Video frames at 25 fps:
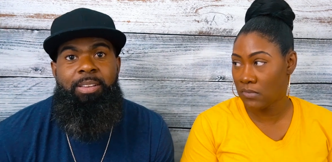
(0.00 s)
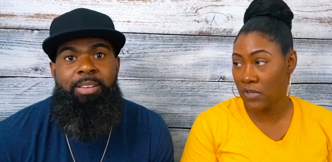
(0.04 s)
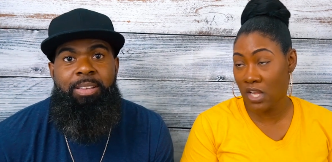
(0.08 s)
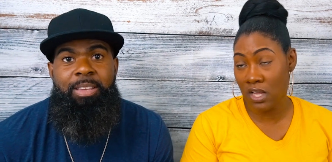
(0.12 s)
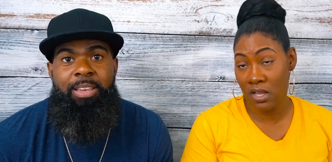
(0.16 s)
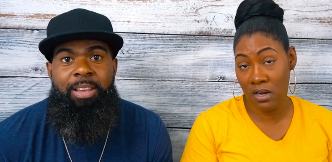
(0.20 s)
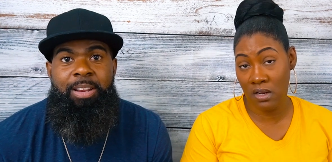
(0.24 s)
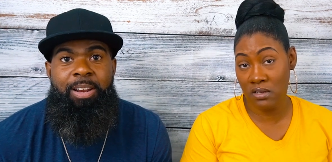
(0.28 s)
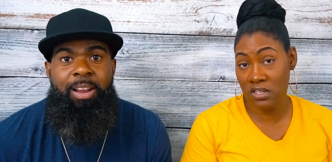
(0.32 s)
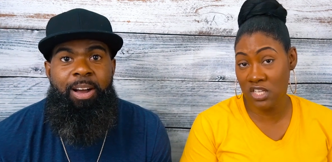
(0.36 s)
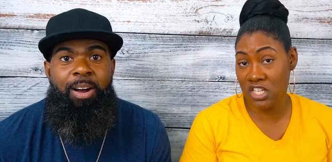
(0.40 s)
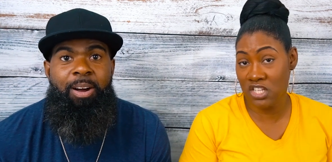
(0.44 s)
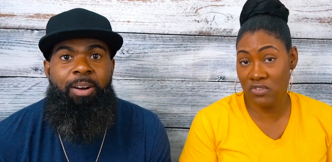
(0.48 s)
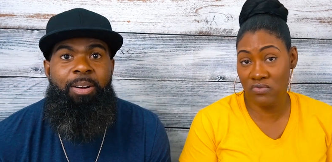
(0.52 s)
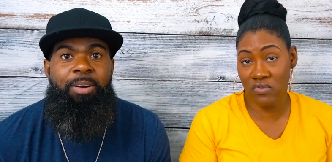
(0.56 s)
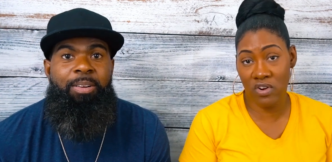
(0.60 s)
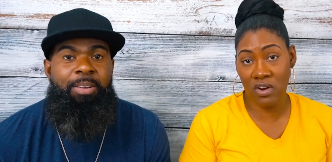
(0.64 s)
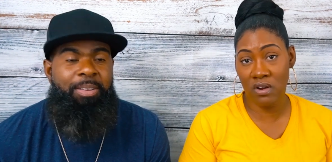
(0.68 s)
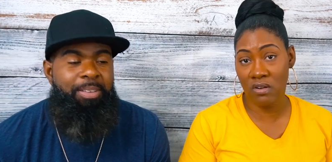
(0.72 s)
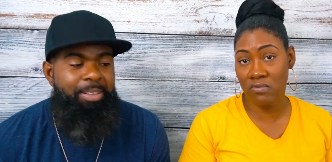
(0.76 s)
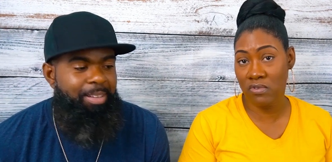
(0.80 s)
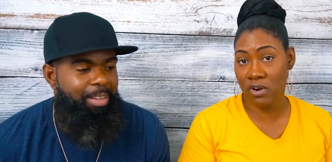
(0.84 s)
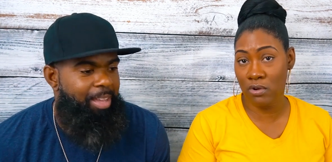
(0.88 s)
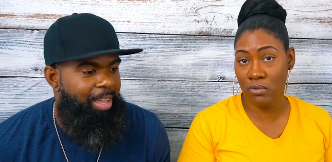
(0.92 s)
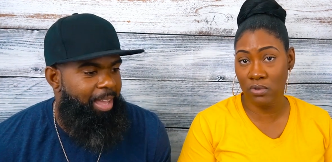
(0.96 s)
Speaker 1: And it know, just
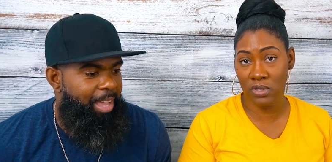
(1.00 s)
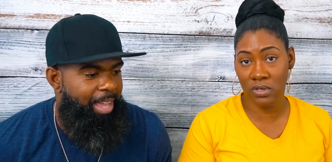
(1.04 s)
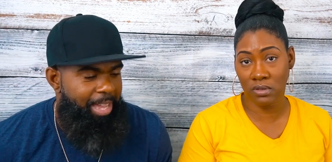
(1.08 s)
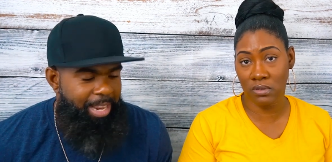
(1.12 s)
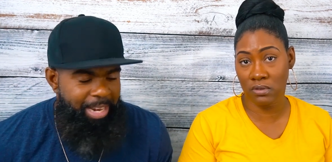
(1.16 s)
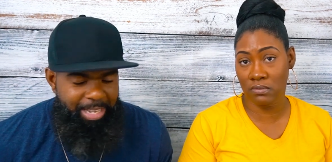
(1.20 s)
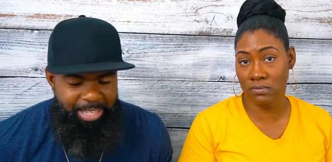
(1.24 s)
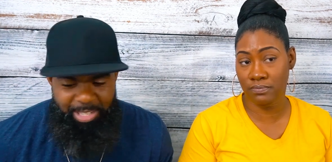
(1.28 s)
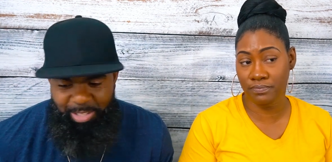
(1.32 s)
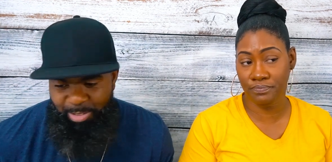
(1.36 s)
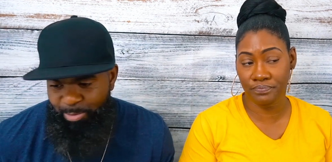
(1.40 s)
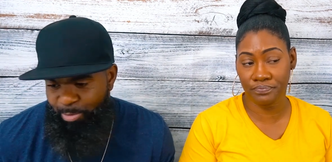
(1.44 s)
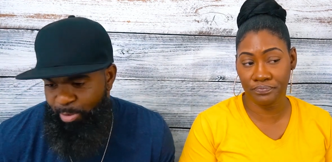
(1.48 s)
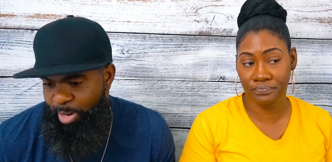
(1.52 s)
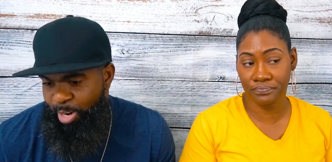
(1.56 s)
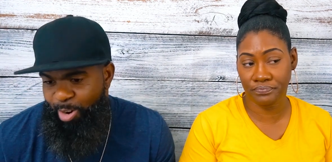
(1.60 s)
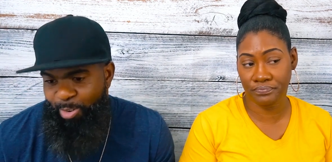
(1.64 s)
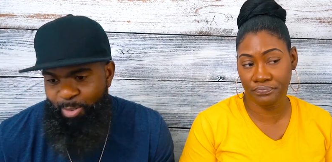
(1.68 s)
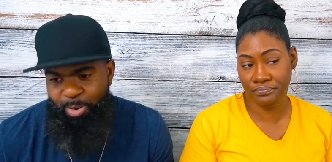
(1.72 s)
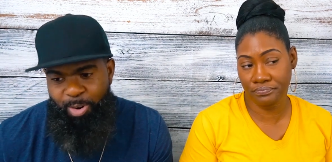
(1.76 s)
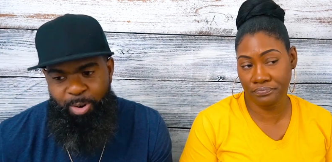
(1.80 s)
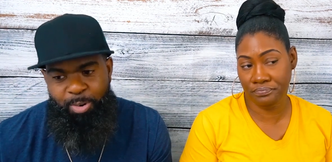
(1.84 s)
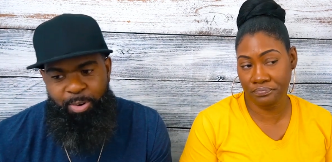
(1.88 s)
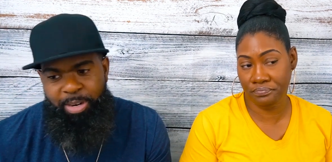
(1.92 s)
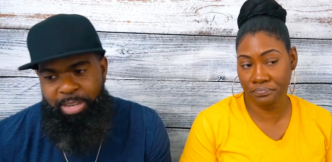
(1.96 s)
railroaded. And them. it just
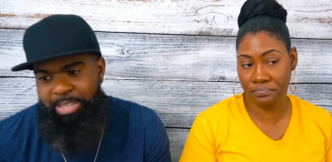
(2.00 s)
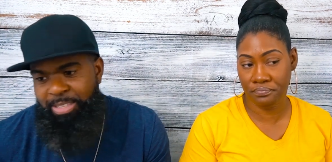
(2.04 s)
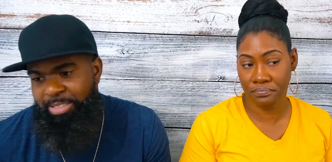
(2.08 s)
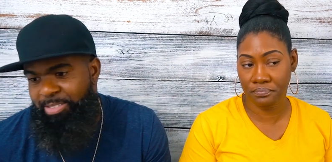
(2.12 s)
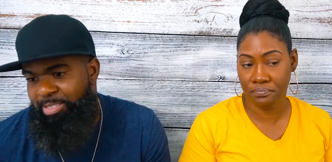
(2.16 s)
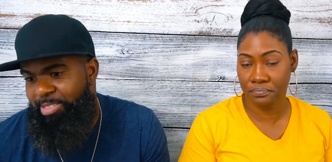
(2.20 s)
railroaded,